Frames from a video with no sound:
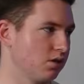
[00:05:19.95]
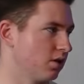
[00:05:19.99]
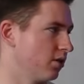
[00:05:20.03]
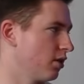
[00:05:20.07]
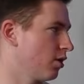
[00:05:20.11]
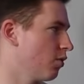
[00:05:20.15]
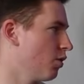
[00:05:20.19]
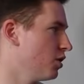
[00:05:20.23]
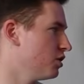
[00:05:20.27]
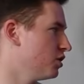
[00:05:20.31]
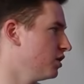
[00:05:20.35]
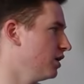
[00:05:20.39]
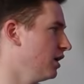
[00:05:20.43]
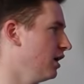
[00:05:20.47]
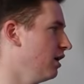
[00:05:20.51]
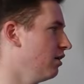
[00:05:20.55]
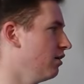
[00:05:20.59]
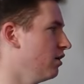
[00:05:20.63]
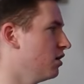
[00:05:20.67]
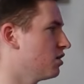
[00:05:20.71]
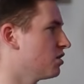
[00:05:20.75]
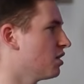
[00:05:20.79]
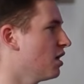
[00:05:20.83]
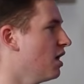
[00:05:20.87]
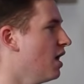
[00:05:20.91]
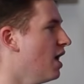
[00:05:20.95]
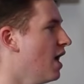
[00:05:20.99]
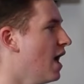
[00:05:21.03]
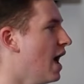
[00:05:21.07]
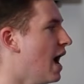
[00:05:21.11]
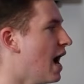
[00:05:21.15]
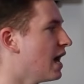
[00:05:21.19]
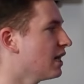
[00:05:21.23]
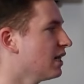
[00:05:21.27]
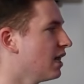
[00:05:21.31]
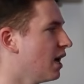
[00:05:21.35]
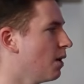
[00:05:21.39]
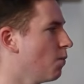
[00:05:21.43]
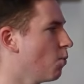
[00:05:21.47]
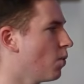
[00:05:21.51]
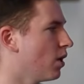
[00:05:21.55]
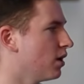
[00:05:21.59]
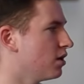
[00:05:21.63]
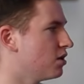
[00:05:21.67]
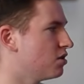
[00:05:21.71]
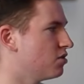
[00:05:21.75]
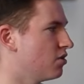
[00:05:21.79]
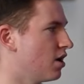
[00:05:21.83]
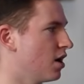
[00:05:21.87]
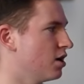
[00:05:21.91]
So the question here is, outline
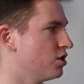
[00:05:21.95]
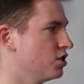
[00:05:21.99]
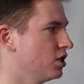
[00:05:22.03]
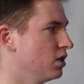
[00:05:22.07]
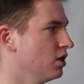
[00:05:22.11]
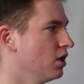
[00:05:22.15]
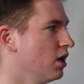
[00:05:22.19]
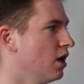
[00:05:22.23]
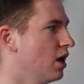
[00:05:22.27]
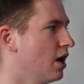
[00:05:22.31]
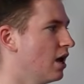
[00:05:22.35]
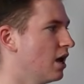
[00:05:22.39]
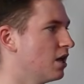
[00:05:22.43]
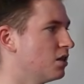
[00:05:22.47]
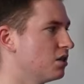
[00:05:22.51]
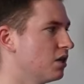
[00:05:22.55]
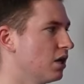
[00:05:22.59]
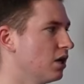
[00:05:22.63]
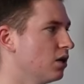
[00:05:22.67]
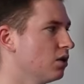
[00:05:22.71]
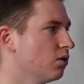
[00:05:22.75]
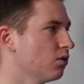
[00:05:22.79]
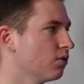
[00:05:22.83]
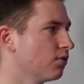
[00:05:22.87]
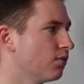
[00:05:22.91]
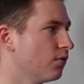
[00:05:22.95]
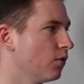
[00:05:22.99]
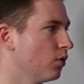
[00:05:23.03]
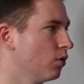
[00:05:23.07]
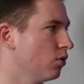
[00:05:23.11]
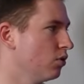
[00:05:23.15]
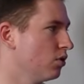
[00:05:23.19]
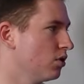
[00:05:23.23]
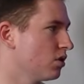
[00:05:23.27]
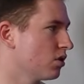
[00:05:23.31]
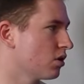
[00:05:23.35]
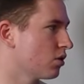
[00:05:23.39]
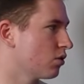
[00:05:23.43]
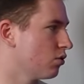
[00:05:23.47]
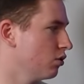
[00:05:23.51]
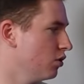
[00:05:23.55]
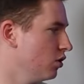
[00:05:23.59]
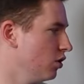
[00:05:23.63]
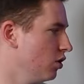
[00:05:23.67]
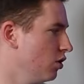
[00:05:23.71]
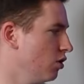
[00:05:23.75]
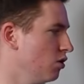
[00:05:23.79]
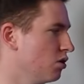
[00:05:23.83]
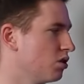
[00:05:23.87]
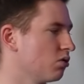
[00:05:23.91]
one strategy Ezekiel Foods could
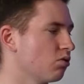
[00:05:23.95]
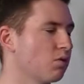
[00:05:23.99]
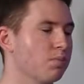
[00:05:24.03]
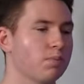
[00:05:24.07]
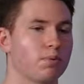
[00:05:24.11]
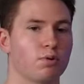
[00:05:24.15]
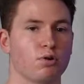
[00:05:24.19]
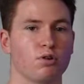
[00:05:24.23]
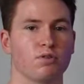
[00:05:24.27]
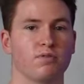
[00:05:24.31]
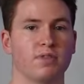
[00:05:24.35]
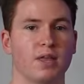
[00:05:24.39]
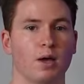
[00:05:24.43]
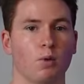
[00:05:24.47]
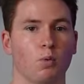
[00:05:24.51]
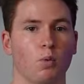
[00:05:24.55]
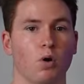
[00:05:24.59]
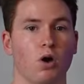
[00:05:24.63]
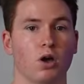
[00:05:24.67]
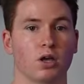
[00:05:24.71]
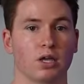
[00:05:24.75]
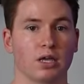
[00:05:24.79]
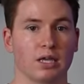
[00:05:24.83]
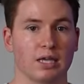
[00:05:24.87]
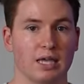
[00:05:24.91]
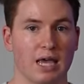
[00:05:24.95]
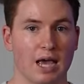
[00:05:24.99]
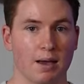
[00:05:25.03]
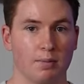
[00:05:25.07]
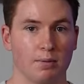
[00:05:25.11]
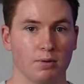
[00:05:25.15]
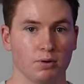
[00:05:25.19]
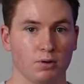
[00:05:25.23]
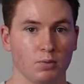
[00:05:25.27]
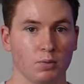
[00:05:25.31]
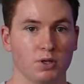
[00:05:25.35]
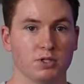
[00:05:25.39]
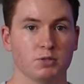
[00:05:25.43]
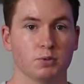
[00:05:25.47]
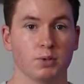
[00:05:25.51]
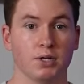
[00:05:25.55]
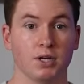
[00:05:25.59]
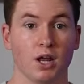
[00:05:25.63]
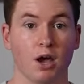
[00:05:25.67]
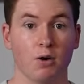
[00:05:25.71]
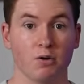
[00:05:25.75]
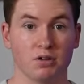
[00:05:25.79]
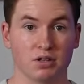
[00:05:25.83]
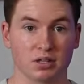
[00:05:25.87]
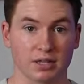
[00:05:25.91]
use to improve their working capital, which we
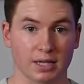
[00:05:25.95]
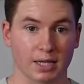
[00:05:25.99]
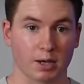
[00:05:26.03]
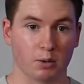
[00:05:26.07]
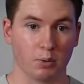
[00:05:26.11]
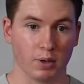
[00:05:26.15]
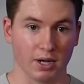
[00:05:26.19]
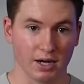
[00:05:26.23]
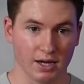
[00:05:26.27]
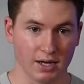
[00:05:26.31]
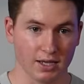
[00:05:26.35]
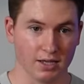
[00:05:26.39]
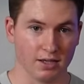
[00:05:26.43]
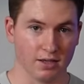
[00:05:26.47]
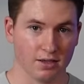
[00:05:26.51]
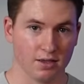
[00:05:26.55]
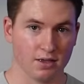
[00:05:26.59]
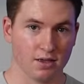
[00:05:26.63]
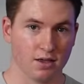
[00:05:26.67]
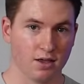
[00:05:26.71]
know is liquidity.